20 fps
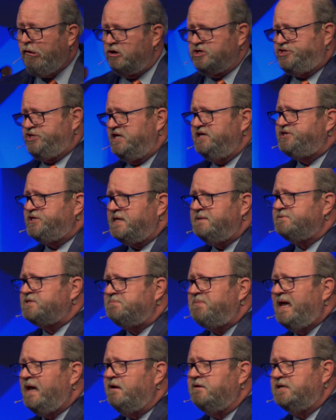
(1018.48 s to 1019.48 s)
or she seems to
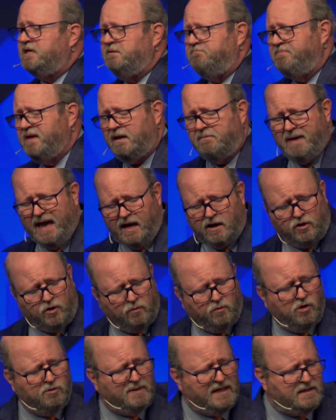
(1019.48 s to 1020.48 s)
be. It can be a man or a
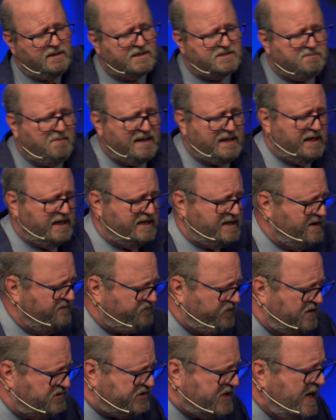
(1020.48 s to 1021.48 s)
woman. It doesn't make any
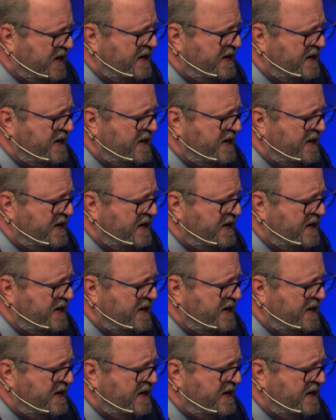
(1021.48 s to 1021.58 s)
difference.